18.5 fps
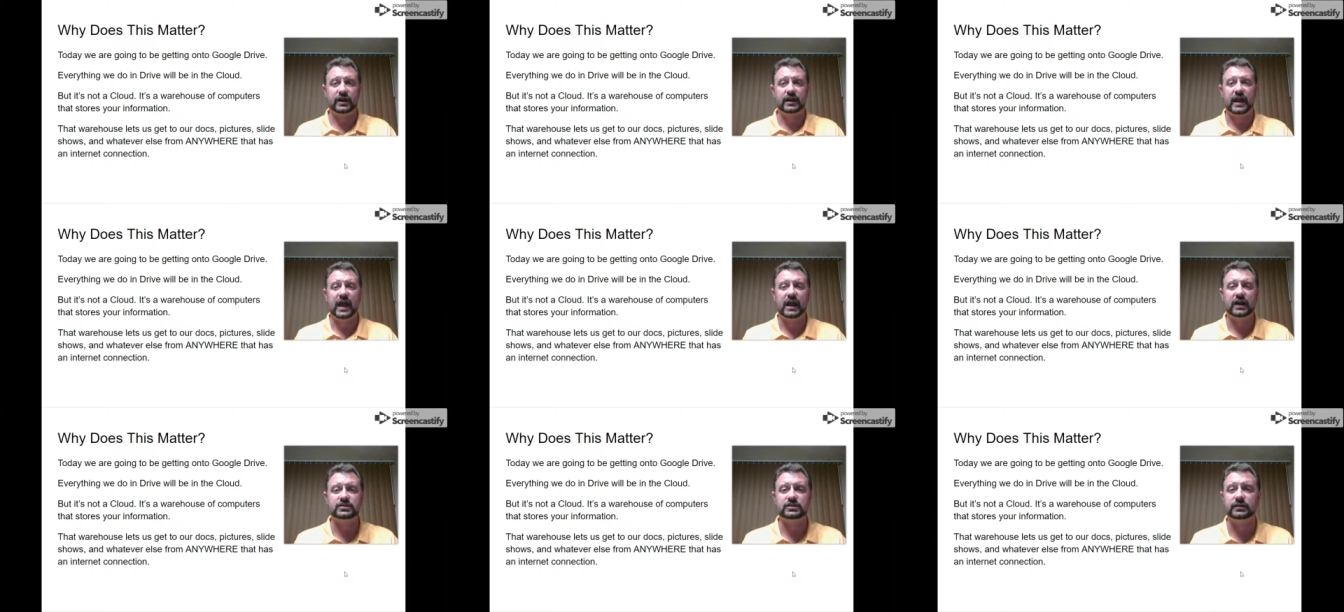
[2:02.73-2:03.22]
and
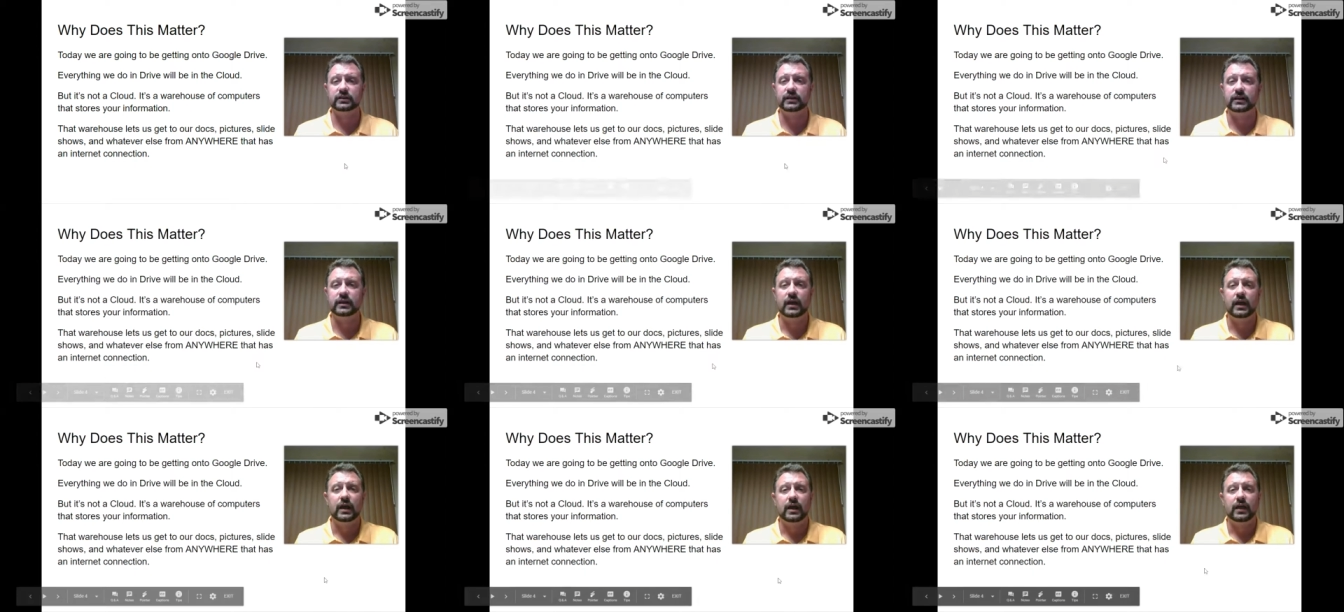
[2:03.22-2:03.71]

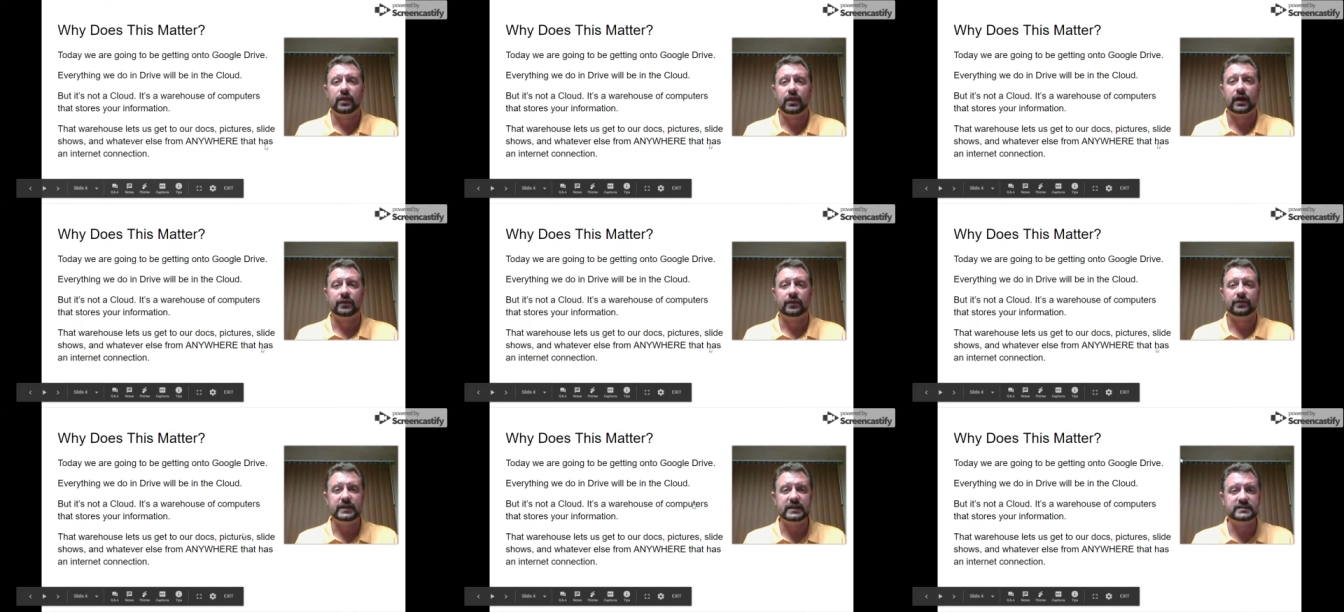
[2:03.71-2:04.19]
actually,
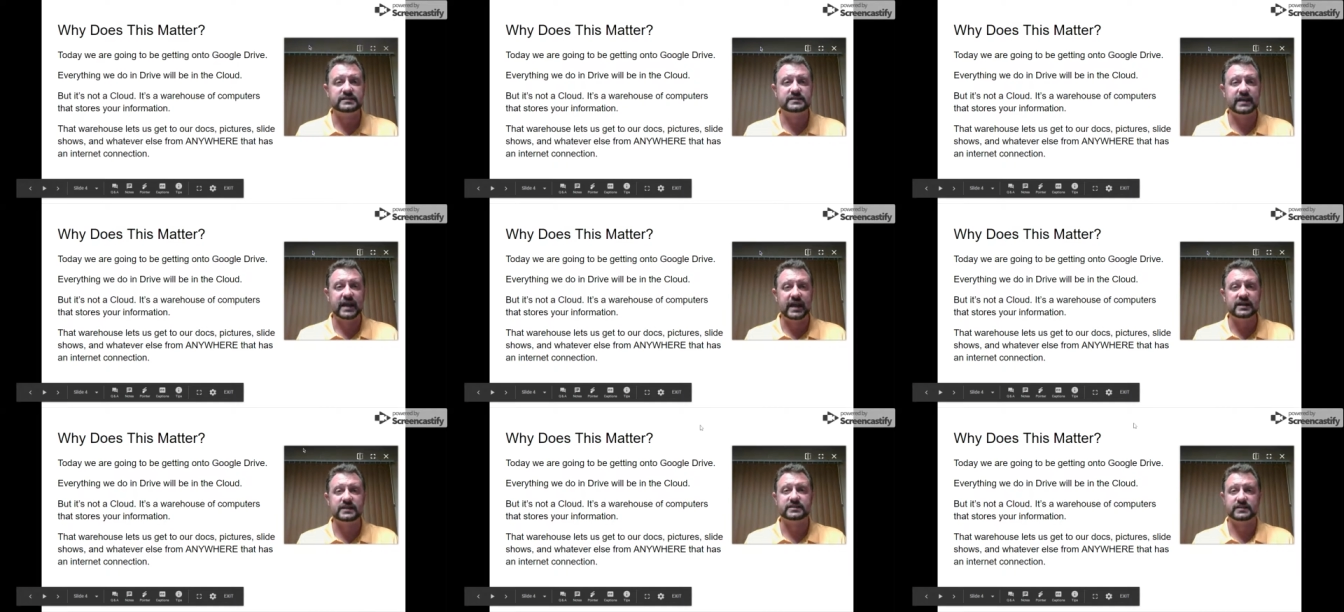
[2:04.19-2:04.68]
uh, these
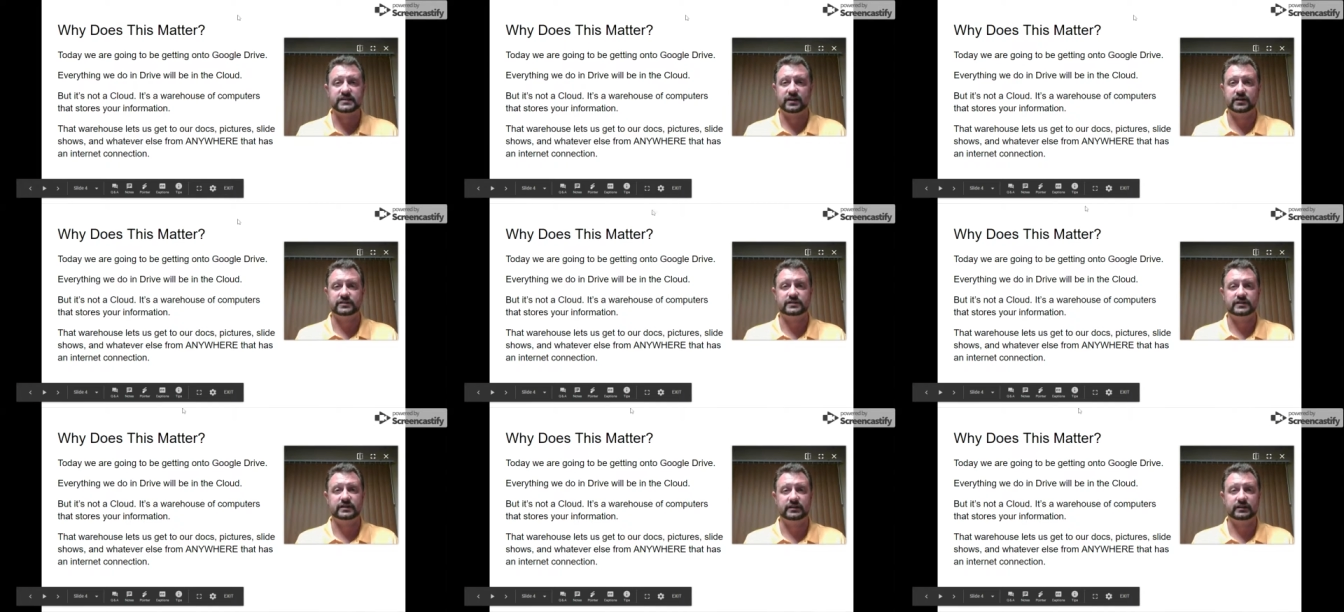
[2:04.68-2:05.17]
data
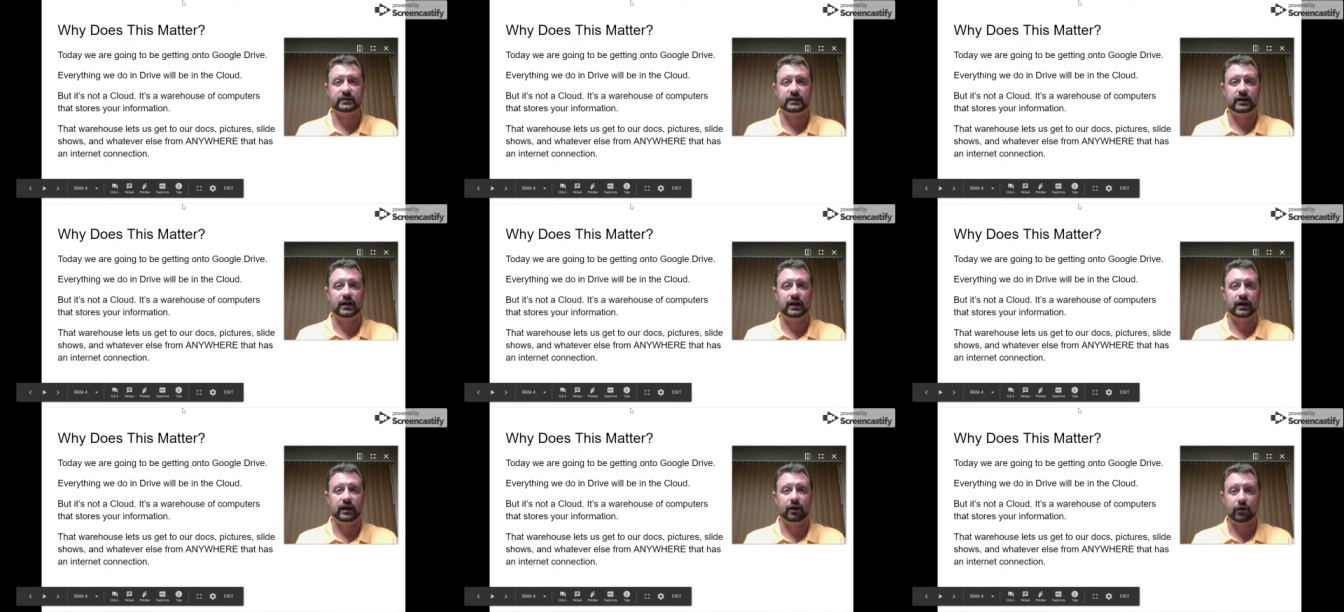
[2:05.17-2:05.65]
centers
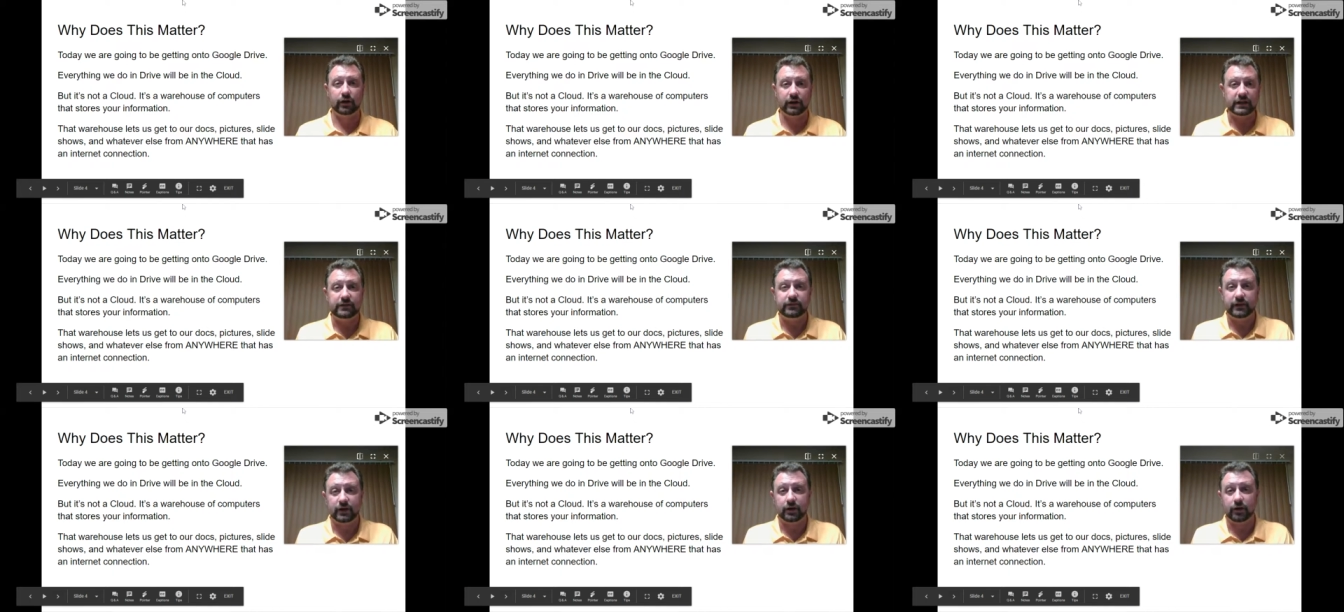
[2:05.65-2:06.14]
uh, are
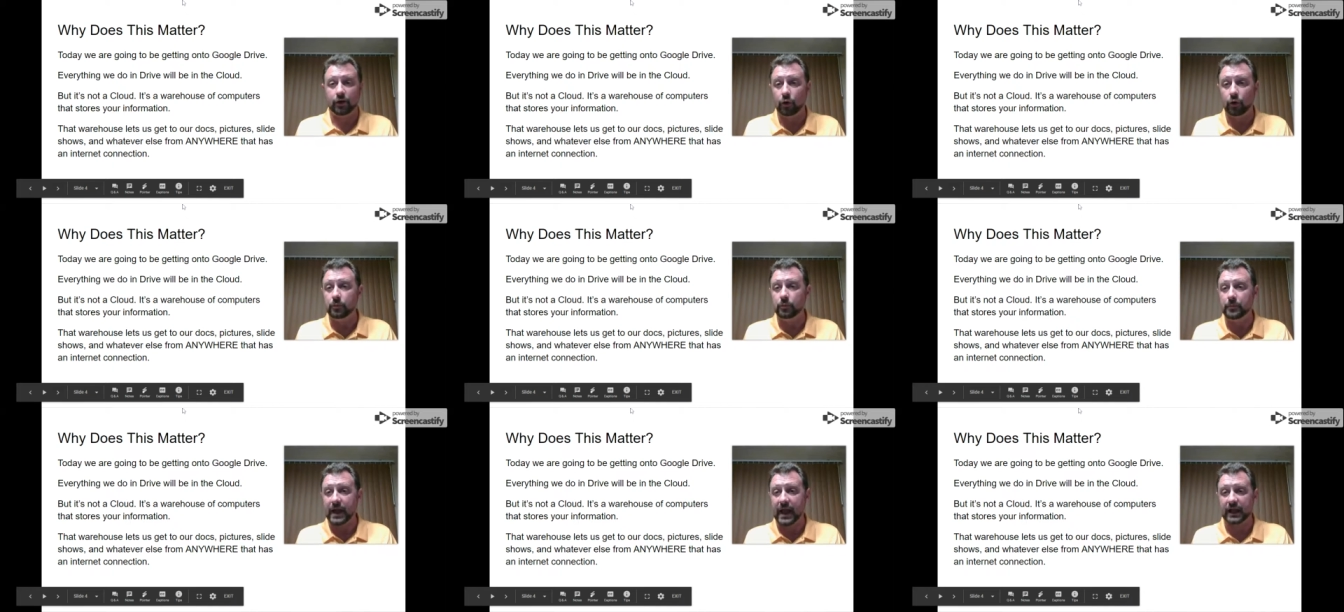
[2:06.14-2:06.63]
even in our
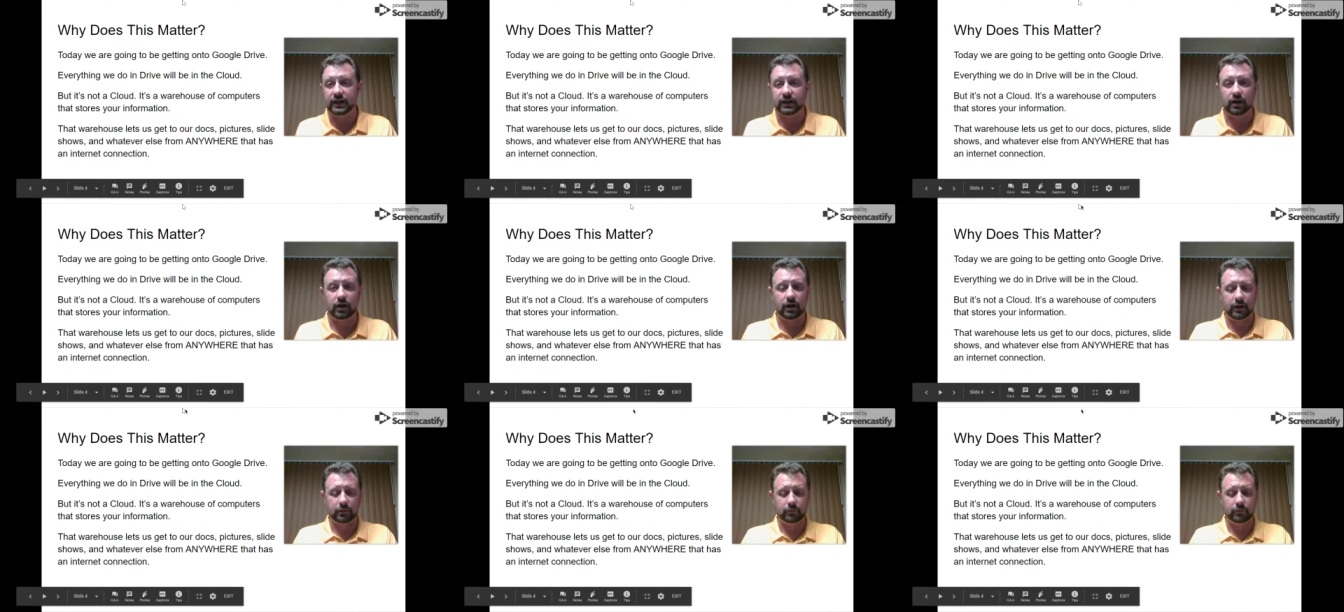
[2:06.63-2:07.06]
own backyard.